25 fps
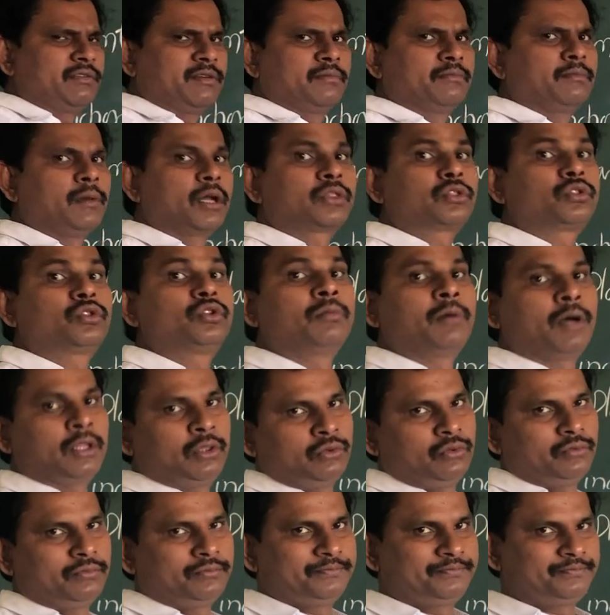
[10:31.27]
mattu
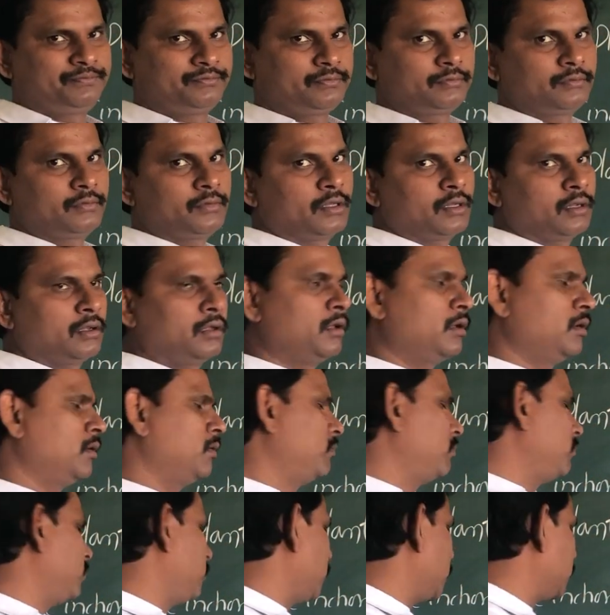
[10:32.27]
mandu.
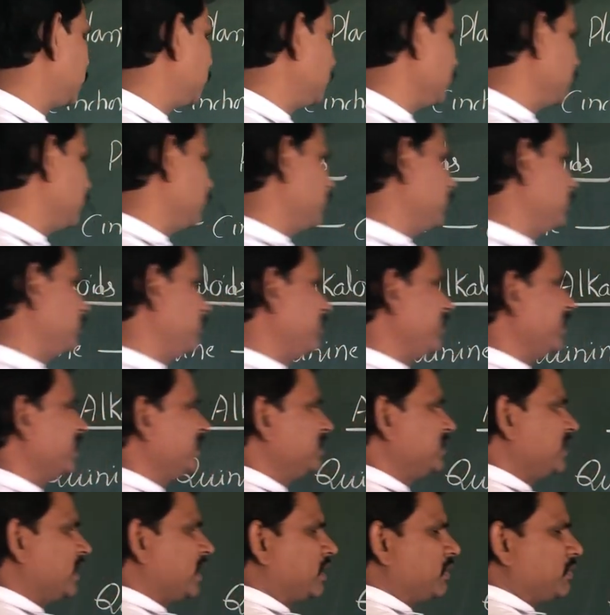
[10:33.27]
Mattu.
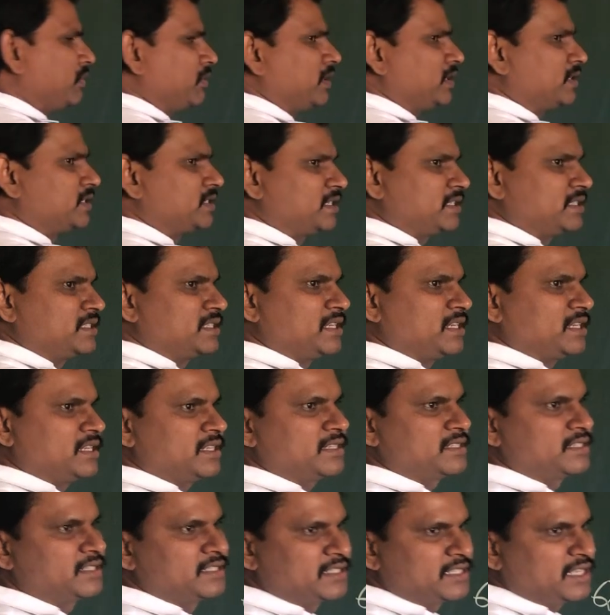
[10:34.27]
When they are doing
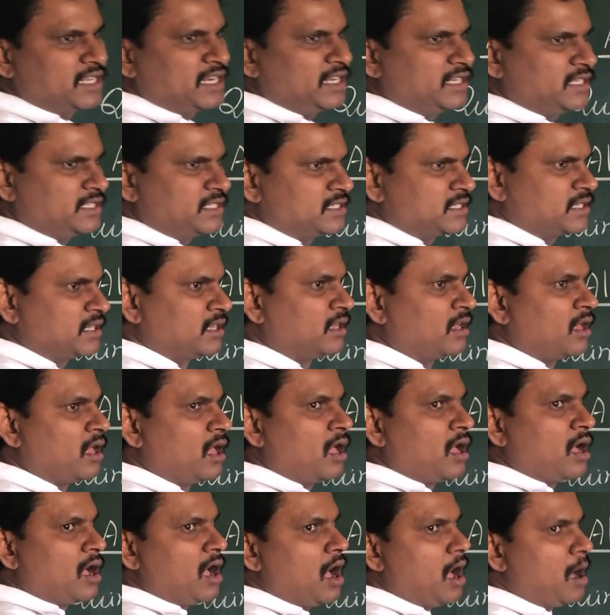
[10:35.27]
cesareans
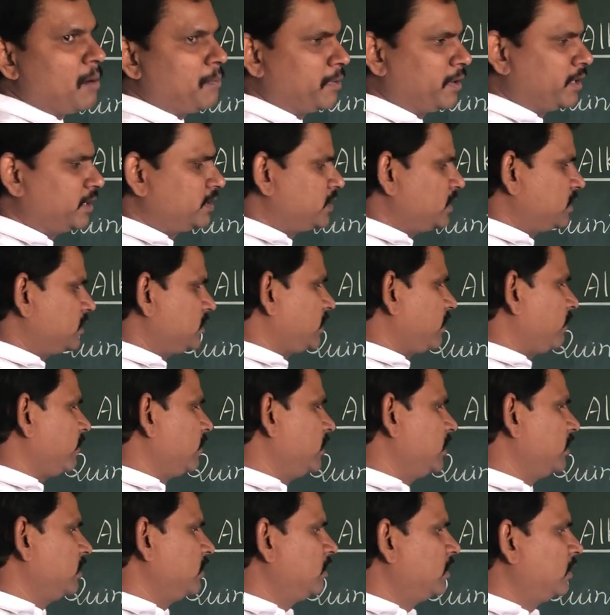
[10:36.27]
operation, they
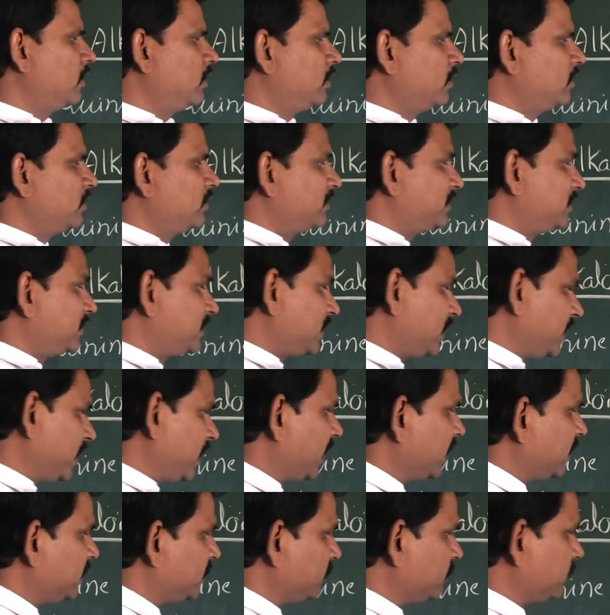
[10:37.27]
will
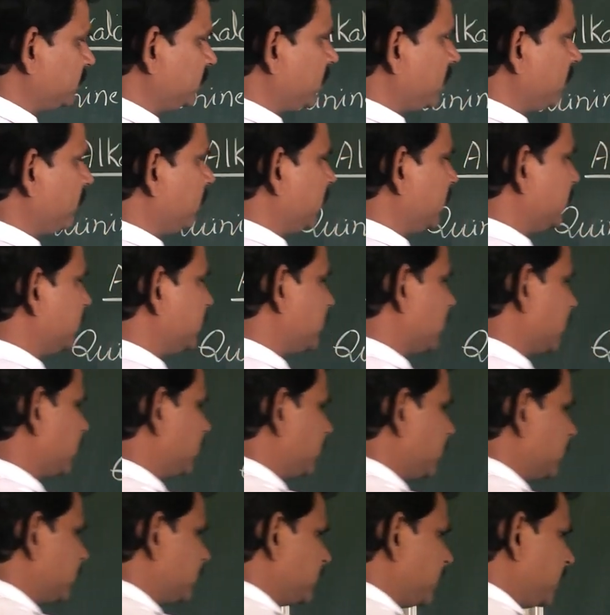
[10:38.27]
sedative. They will insert
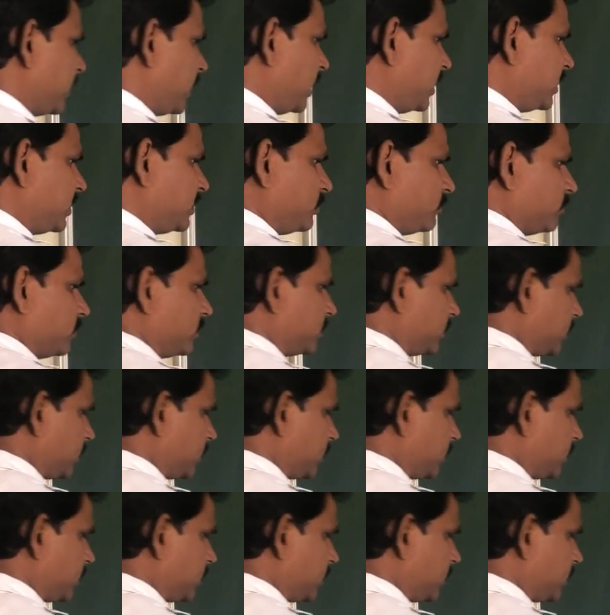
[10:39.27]
the sedative.